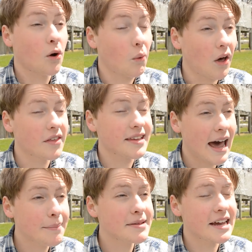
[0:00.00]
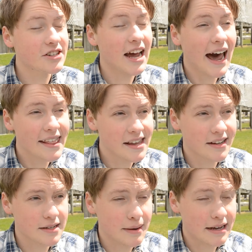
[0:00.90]
Well, this app is actually highly
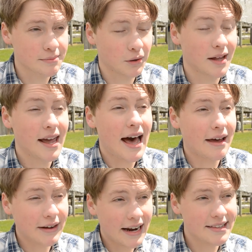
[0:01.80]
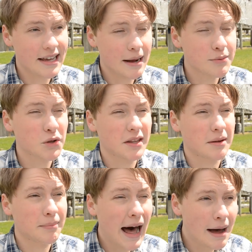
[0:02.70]
customizable. I've got it set up so that
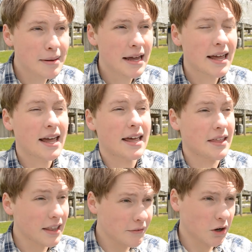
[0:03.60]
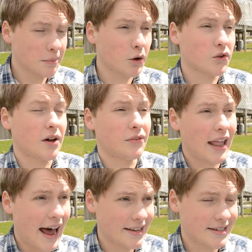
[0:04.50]
the bomb in the living room goes off
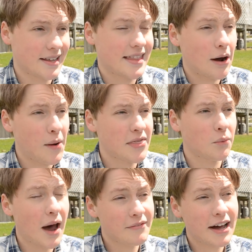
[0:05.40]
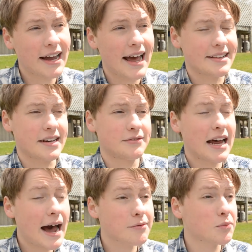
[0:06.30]
last. That way, the Wi-Fi has enough
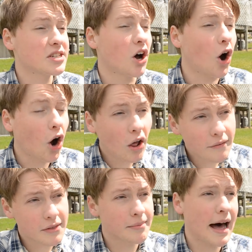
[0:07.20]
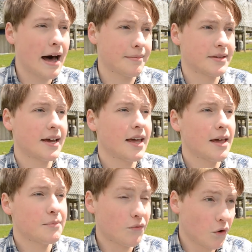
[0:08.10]
time to reach all of the bombs
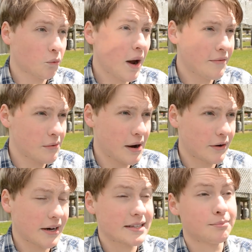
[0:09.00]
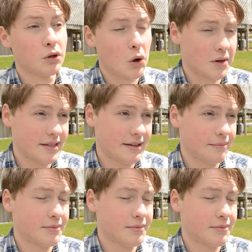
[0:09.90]
before the Wi-Fi router gets blown to